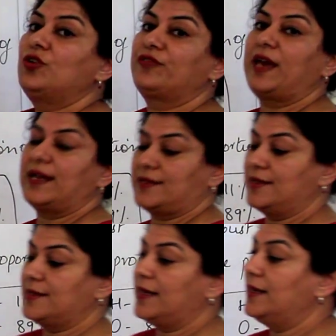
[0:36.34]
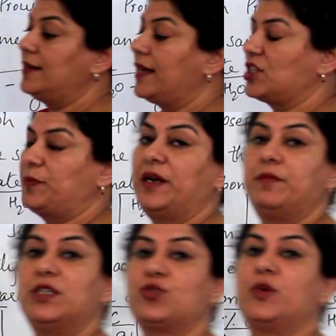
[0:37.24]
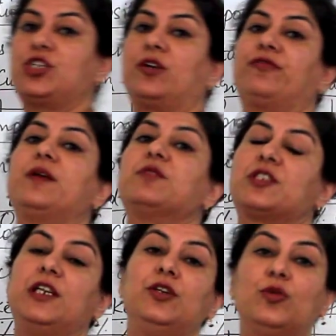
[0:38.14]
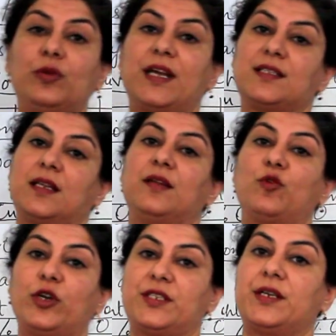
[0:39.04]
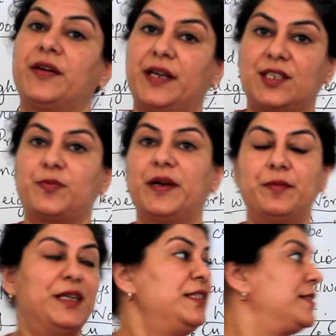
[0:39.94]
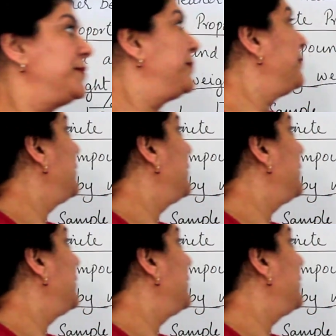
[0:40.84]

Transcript: of gases in experiments which are famously known as the Lavoisier experiments.